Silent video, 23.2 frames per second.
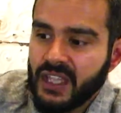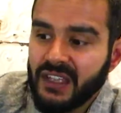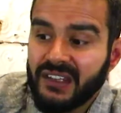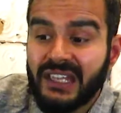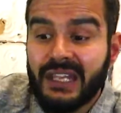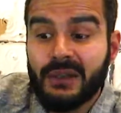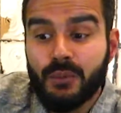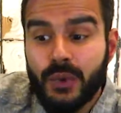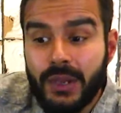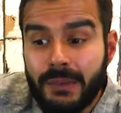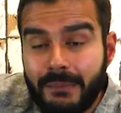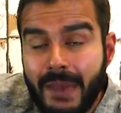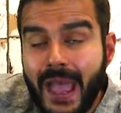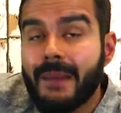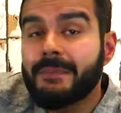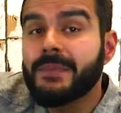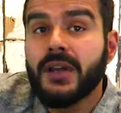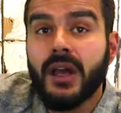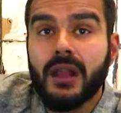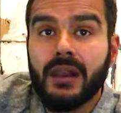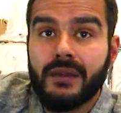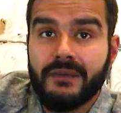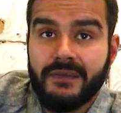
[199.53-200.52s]
And we
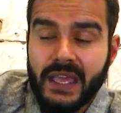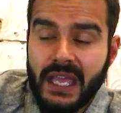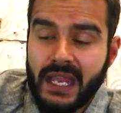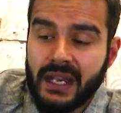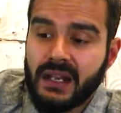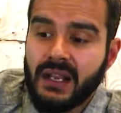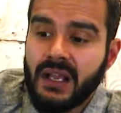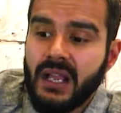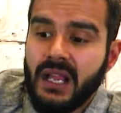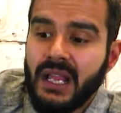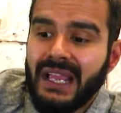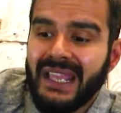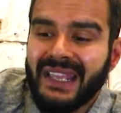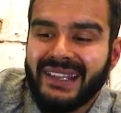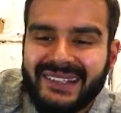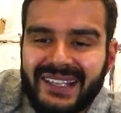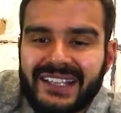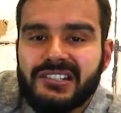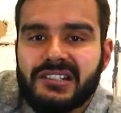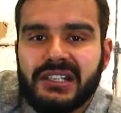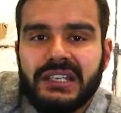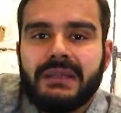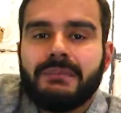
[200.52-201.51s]
mapped all of that.
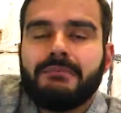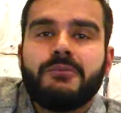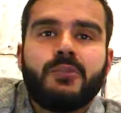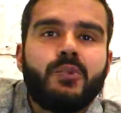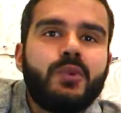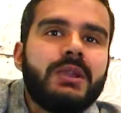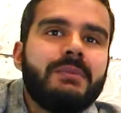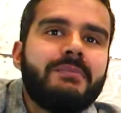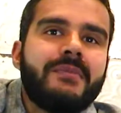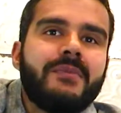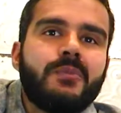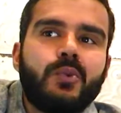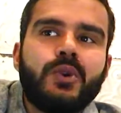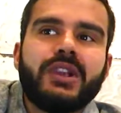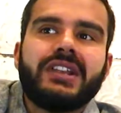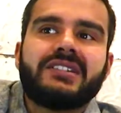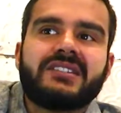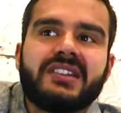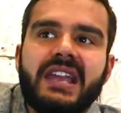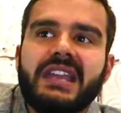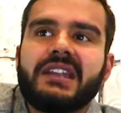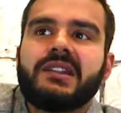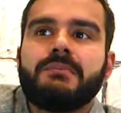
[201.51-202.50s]
Essentially, we
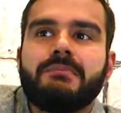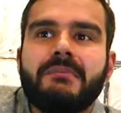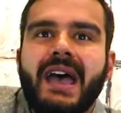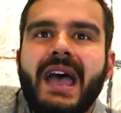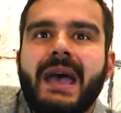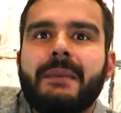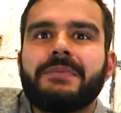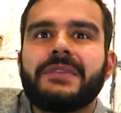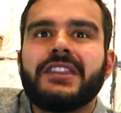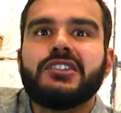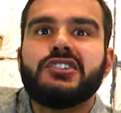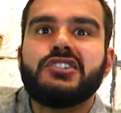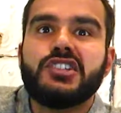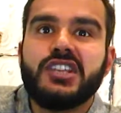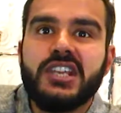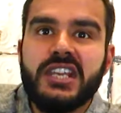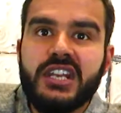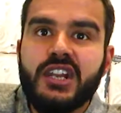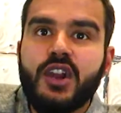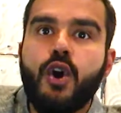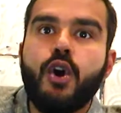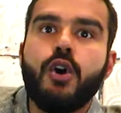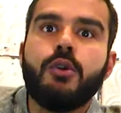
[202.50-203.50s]
try to map the
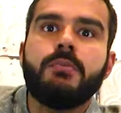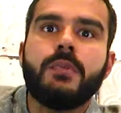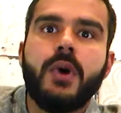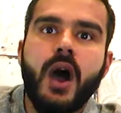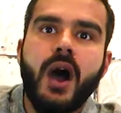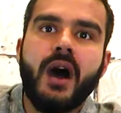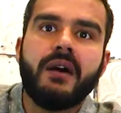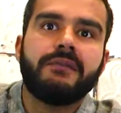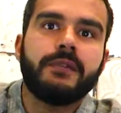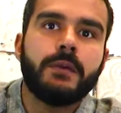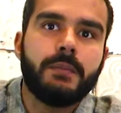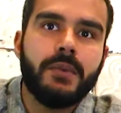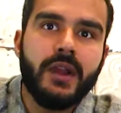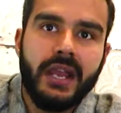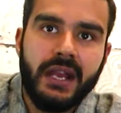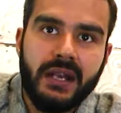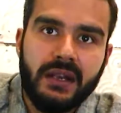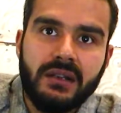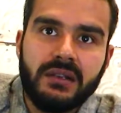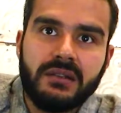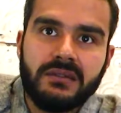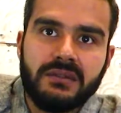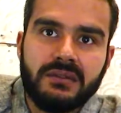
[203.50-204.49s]
genome of a
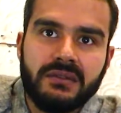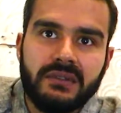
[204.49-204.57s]
brand,